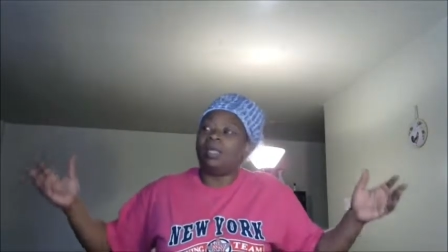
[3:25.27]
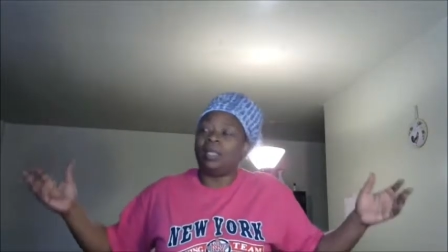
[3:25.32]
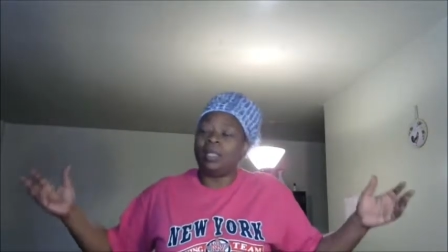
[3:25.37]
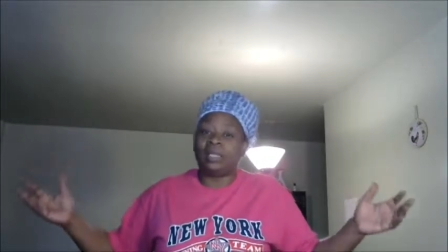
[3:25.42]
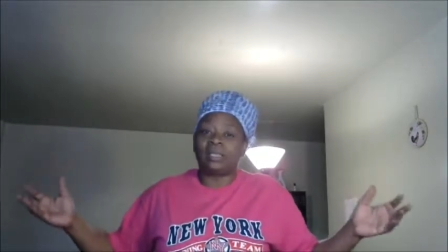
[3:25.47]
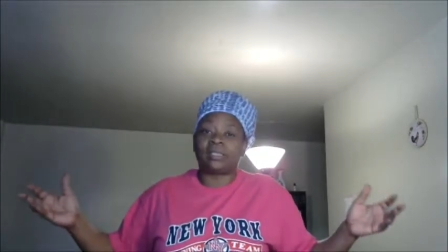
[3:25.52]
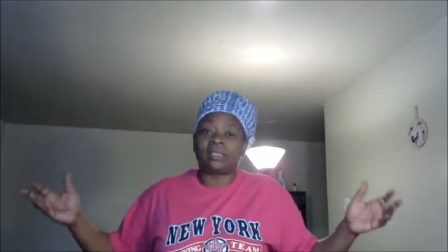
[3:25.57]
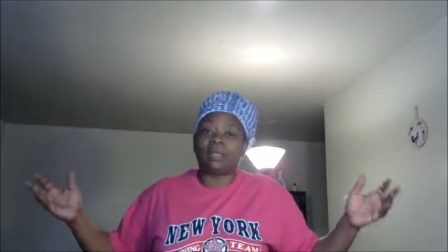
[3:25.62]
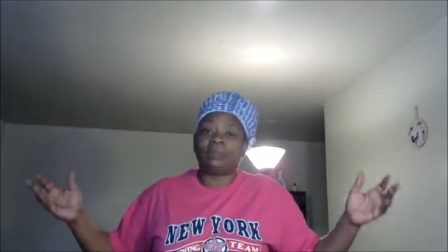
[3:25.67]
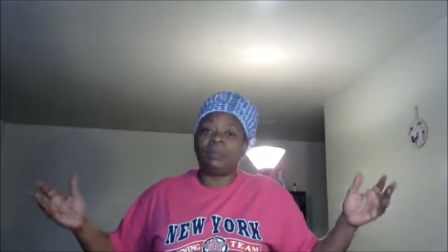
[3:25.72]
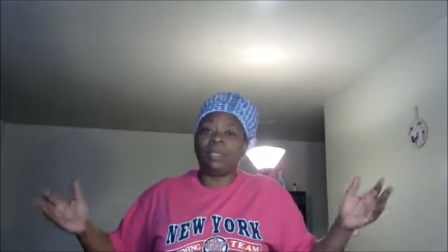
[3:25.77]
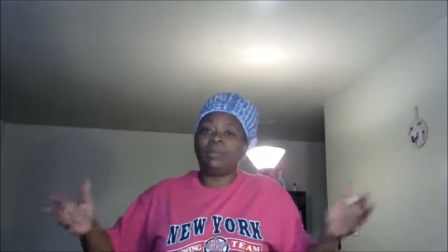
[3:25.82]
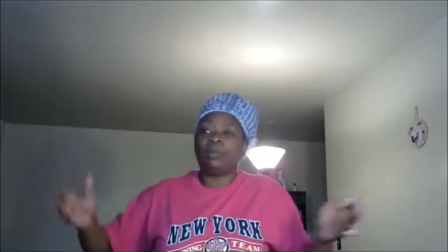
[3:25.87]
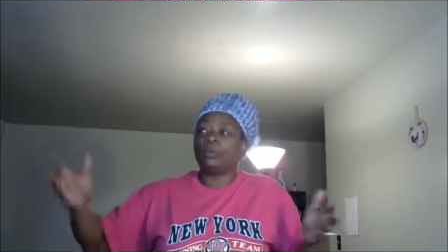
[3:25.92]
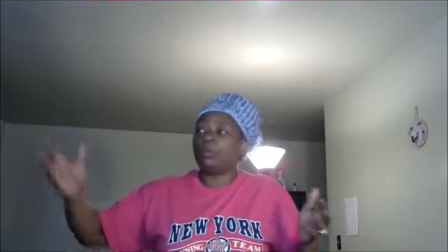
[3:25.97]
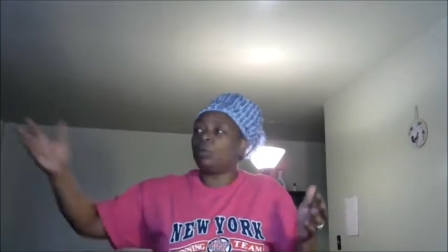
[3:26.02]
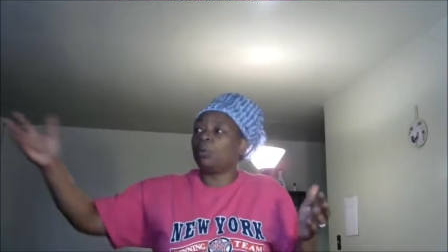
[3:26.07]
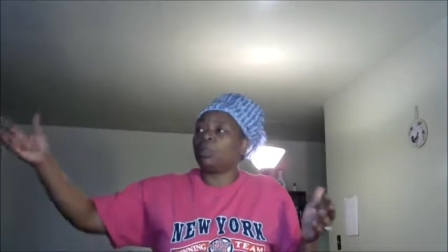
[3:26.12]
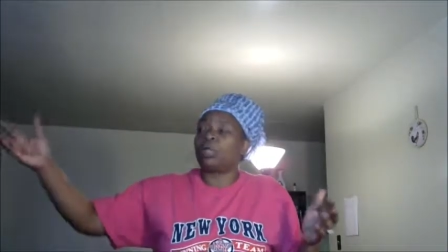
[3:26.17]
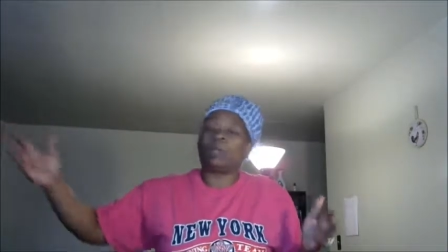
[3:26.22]
Listen,
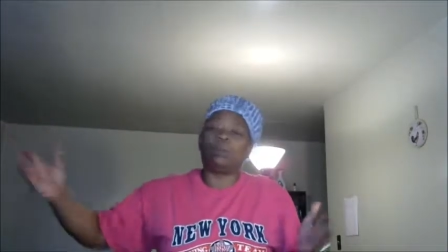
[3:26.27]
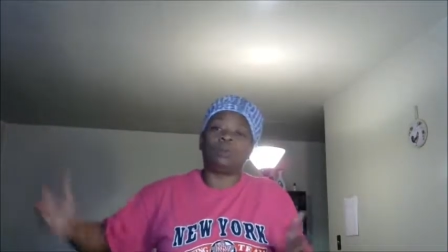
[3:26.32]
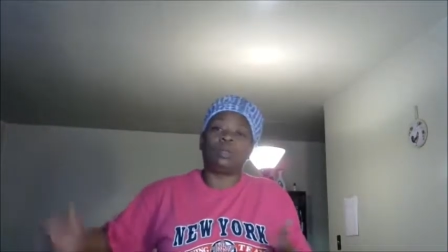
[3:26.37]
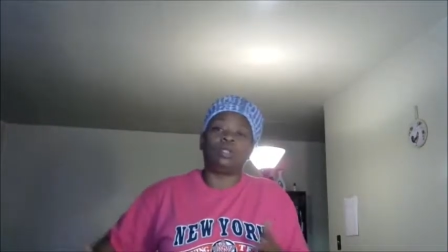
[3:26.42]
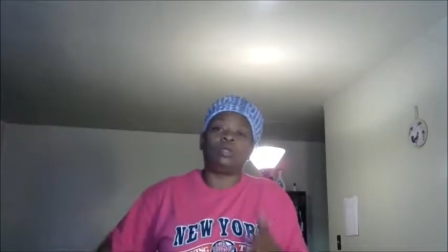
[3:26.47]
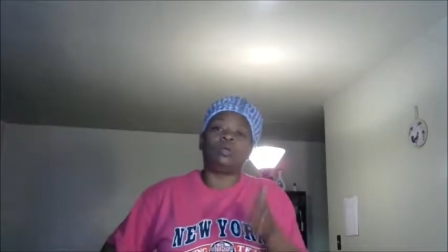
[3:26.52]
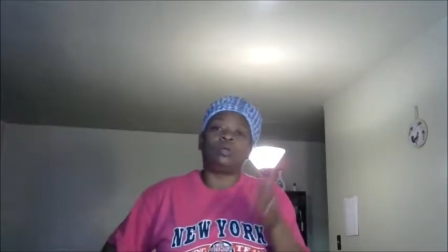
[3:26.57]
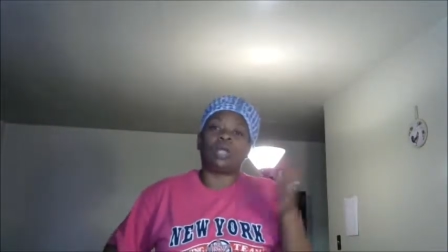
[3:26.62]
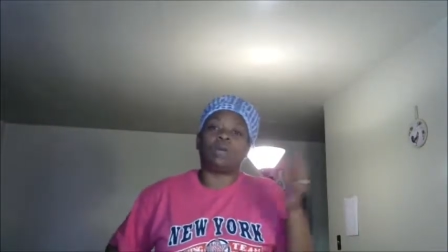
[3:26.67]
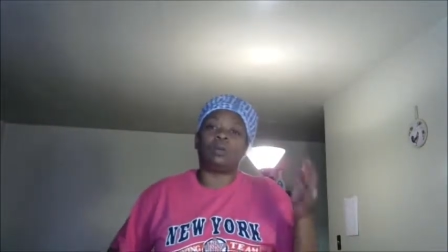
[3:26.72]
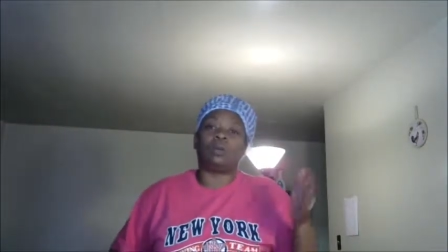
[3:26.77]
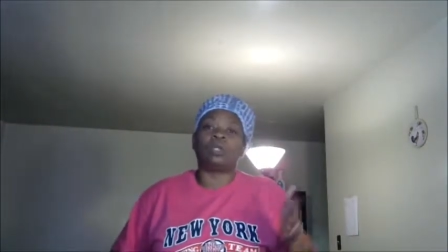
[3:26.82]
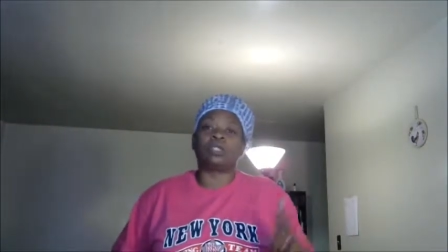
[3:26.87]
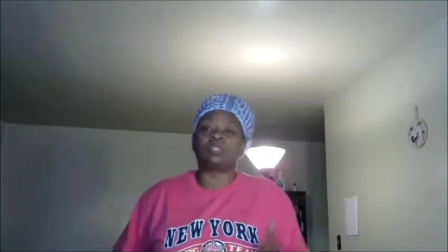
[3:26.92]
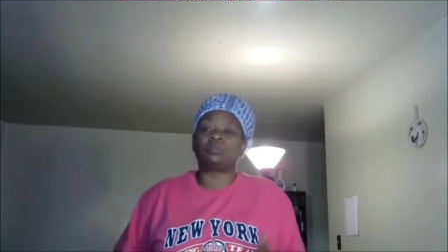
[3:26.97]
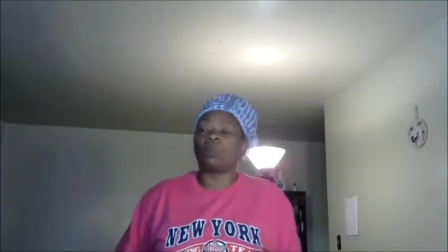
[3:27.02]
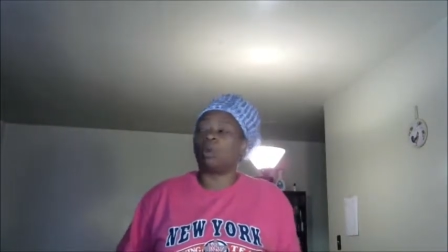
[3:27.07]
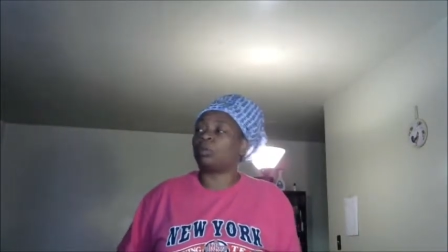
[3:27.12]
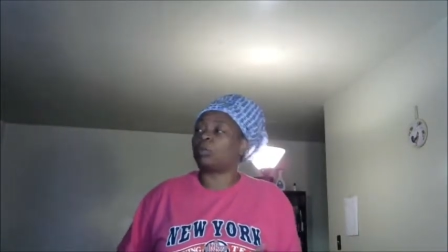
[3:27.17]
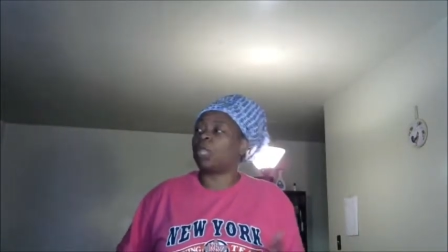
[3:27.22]
people do what they want to do. They want
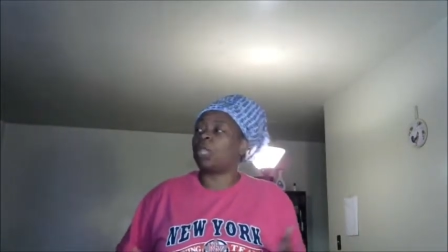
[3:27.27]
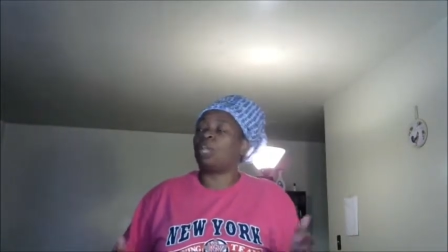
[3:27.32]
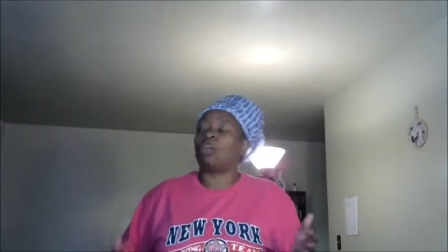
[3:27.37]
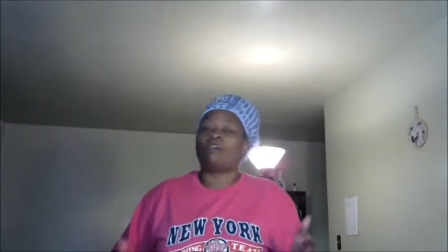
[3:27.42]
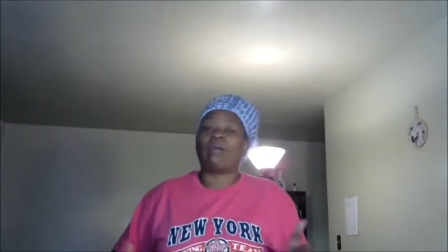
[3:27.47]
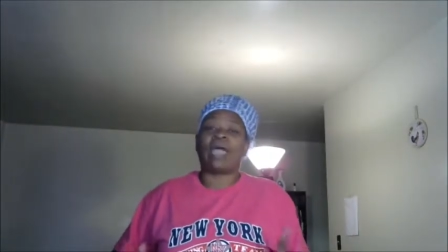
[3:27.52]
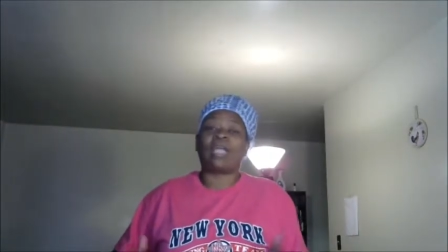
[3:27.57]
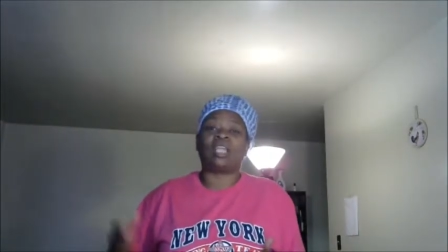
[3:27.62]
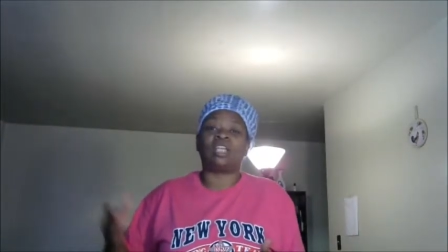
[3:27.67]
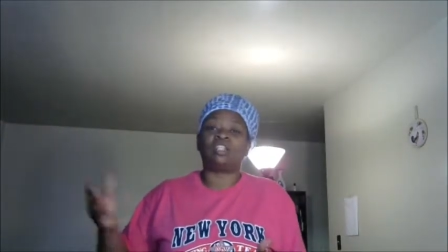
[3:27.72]
to smoke their crack